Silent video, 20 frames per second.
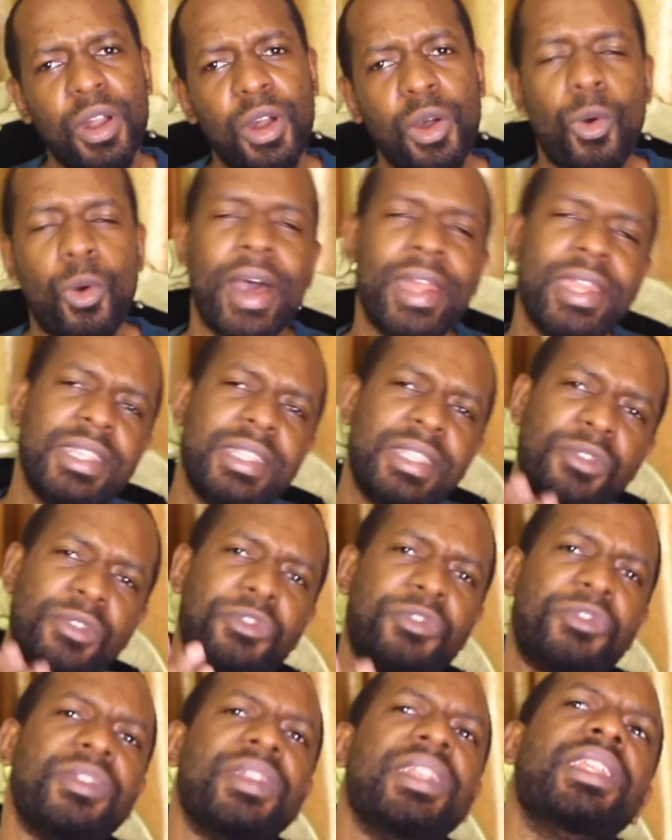What is the
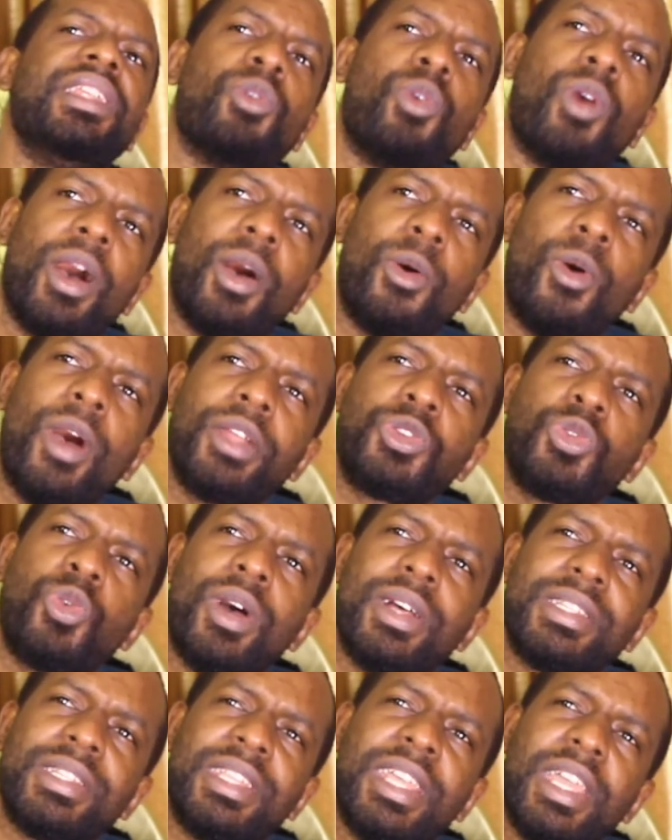feeling? What
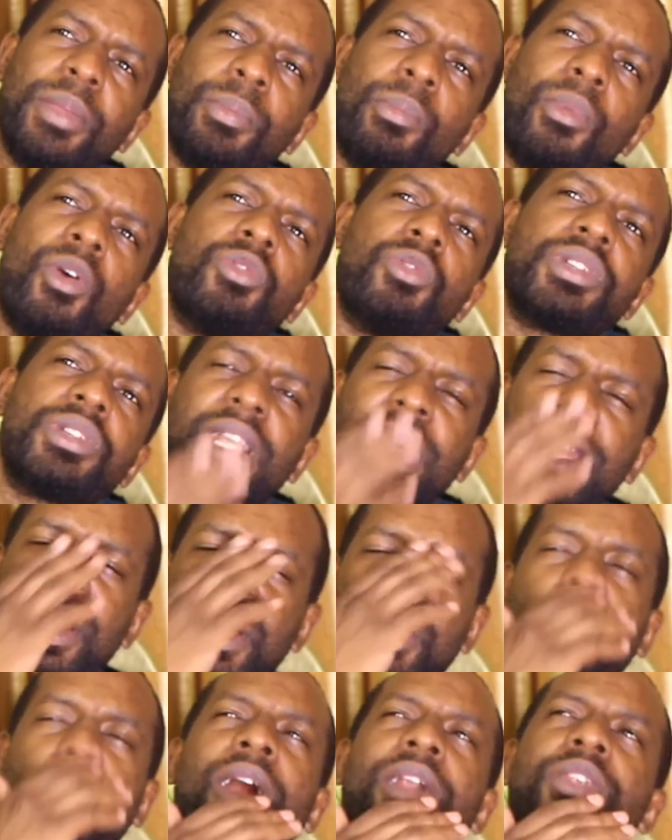was the emotion
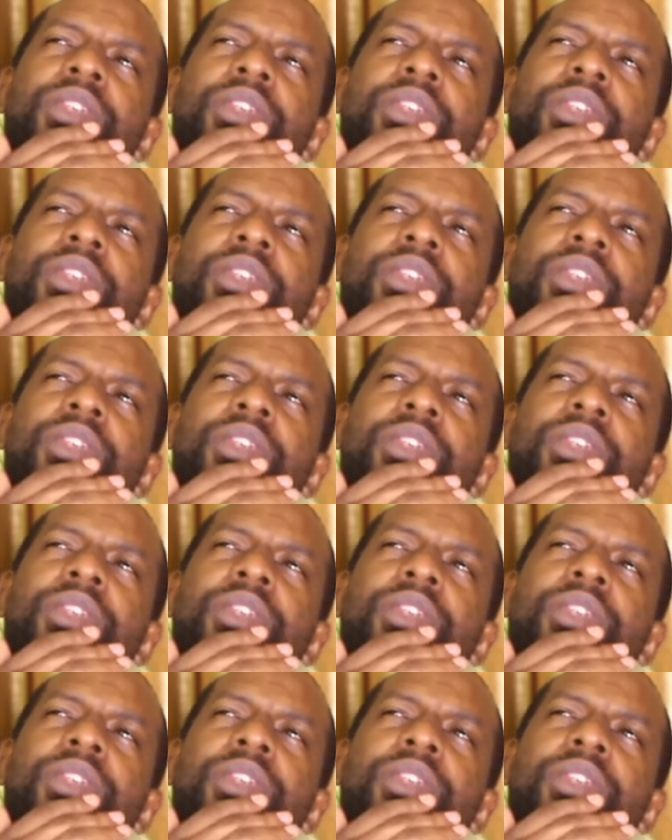and what